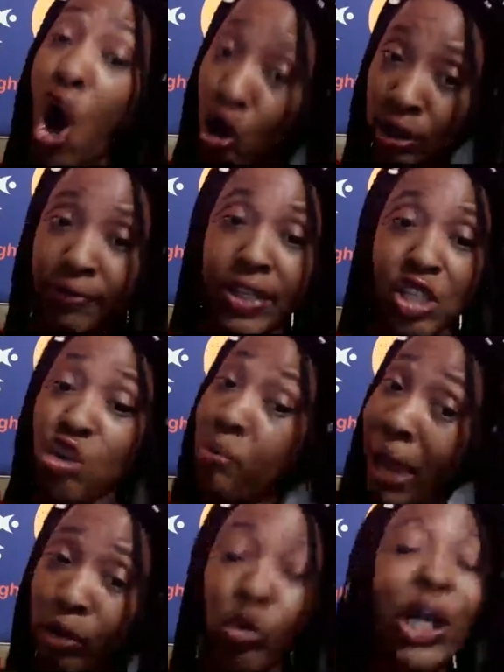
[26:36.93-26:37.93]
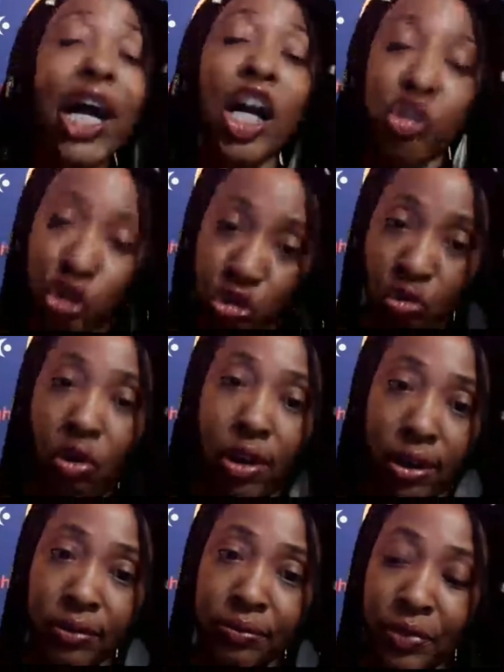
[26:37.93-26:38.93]
All of us, no matter what color we
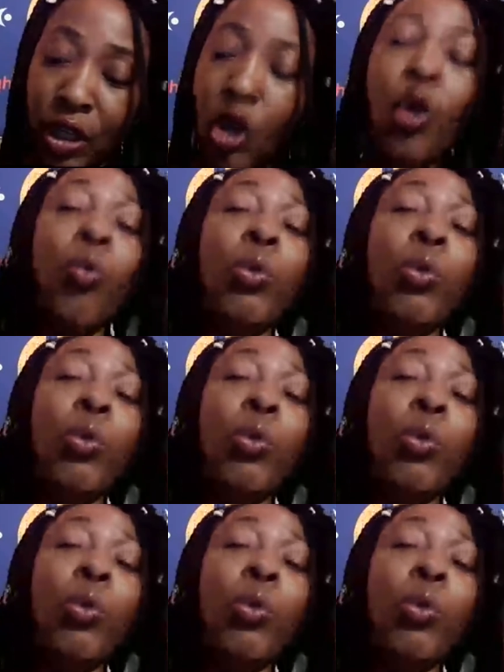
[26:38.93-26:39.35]
are.